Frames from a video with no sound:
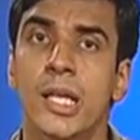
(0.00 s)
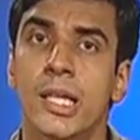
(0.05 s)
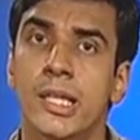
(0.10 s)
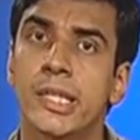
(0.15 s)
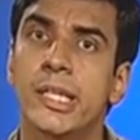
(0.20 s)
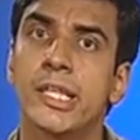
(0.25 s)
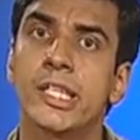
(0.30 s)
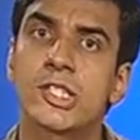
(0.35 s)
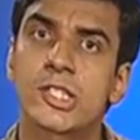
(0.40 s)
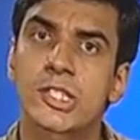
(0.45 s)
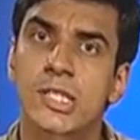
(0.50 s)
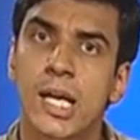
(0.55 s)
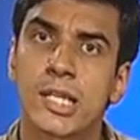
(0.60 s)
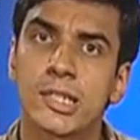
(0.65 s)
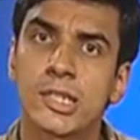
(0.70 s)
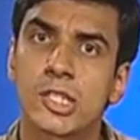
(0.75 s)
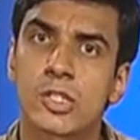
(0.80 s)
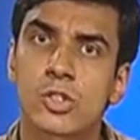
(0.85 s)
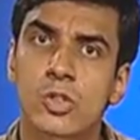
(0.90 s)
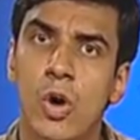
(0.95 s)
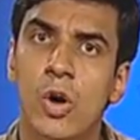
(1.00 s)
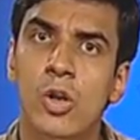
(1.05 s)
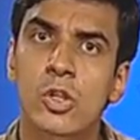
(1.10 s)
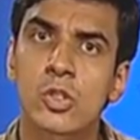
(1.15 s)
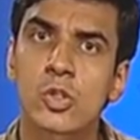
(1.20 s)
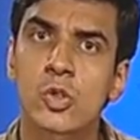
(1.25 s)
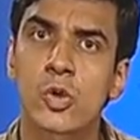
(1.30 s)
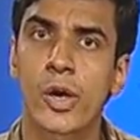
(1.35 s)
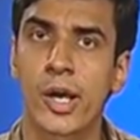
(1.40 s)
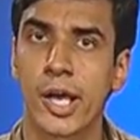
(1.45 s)
the charges
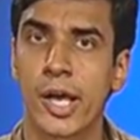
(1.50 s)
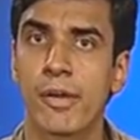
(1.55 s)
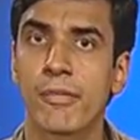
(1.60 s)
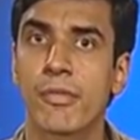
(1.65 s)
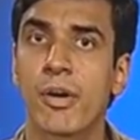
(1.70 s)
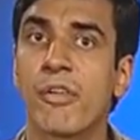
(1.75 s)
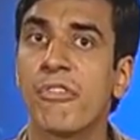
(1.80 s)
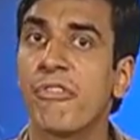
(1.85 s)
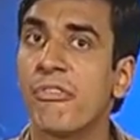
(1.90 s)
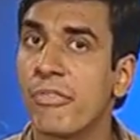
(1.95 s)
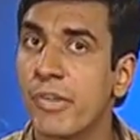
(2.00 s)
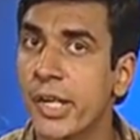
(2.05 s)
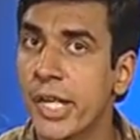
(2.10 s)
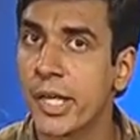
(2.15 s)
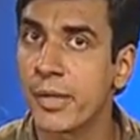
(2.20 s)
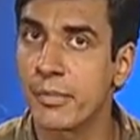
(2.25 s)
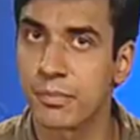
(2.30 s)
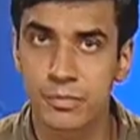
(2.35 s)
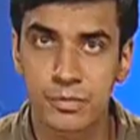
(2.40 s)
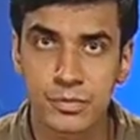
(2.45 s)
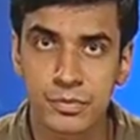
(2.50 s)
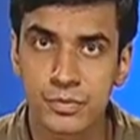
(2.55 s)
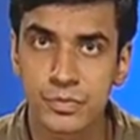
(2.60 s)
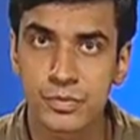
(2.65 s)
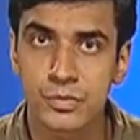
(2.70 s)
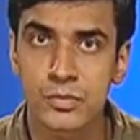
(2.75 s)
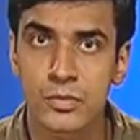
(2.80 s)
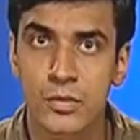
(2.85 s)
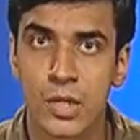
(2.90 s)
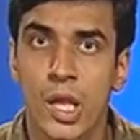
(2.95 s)
also have a freedom
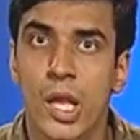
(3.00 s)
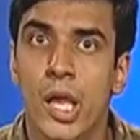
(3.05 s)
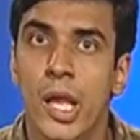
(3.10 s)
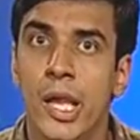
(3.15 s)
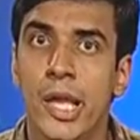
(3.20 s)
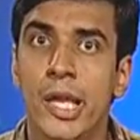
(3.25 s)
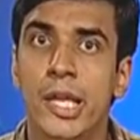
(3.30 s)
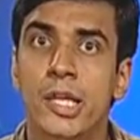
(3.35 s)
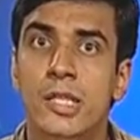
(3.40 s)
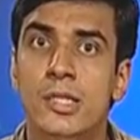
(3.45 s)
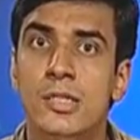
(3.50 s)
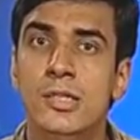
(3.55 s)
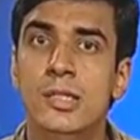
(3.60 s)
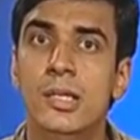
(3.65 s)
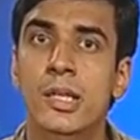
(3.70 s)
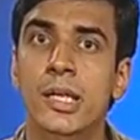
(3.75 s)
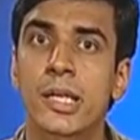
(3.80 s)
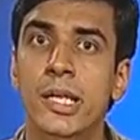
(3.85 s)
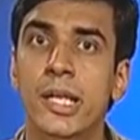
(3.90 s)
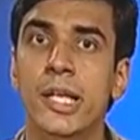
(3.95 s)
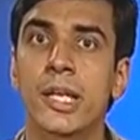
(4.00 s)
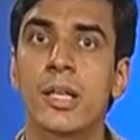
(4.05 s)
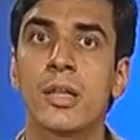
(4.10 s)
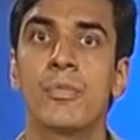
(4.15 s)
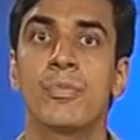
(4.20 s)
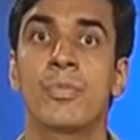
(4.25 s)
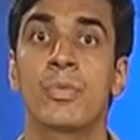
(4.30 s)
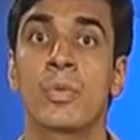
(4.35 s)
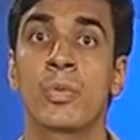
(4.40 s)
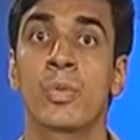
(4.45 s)
in a certain
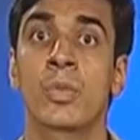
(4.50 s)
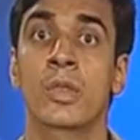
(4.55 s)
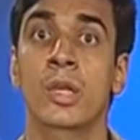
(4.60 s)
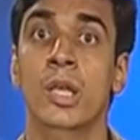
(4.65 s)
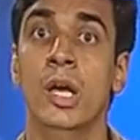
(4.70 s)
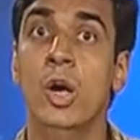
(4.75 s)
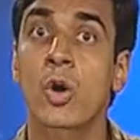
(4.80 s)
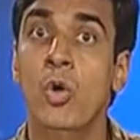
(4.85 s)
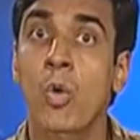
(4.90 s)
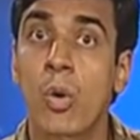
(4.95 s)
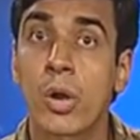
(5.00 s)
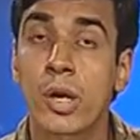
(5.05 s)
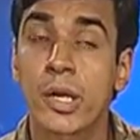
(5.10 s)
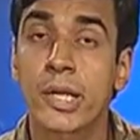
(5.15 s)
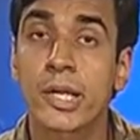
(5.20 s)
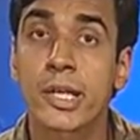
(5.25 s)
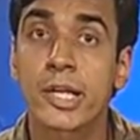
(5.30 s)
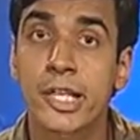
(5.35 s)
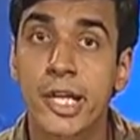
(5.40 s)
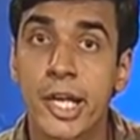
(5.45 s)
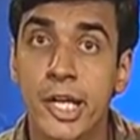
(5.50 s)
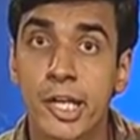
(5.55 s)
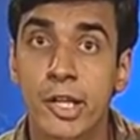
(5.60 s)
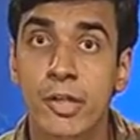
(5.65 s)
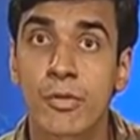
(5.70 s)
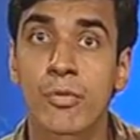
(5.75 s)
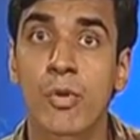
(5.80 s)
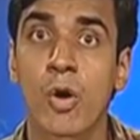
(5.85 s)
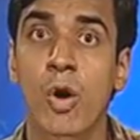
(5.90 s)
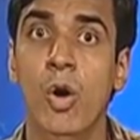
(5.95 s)

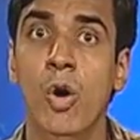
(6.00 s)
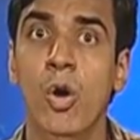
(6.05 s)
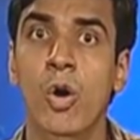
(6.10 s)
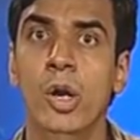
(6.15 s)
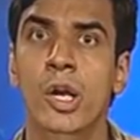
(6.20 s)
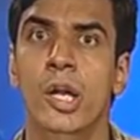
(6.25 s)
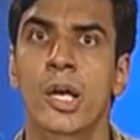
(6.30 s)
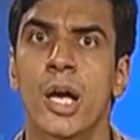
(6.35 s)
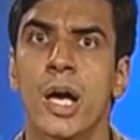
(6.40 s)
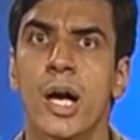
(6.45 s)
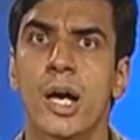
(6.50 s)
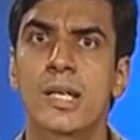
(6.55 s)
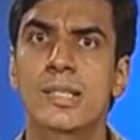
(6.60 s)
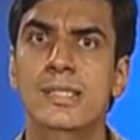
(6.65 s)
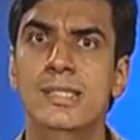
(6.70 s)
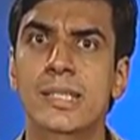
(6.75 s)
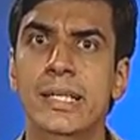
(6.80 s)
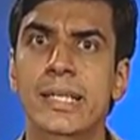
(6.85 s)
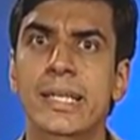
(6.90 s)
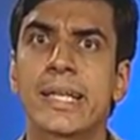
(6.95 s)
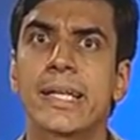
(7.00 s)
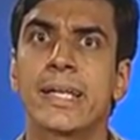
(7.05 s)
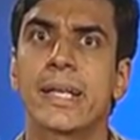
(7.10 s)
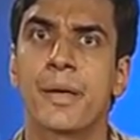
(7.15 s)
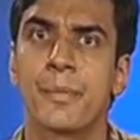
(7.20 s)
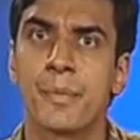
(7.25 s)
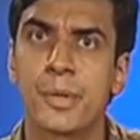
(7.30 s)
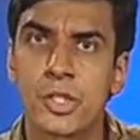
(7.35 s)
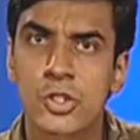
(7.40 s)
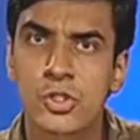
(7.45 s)
qualitative or a certain
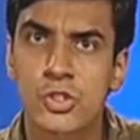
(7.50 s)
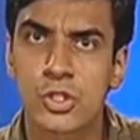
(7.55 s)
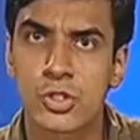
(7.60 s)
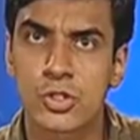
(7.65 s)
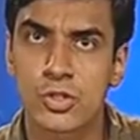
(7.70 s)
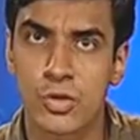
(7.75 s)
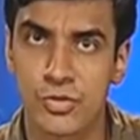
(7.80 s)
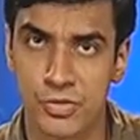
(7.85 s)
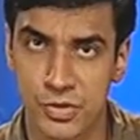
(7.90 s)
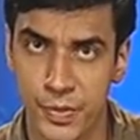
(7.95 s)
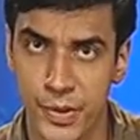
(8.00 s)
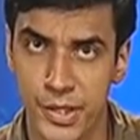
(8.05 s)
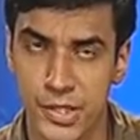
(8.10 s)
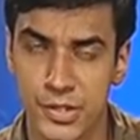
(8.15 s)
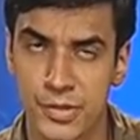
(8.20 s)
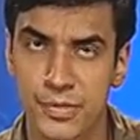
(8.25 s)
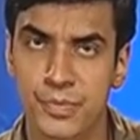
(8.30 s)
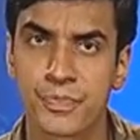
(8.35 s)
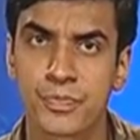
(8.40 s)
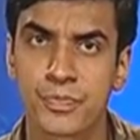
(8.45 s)
dimensions of space.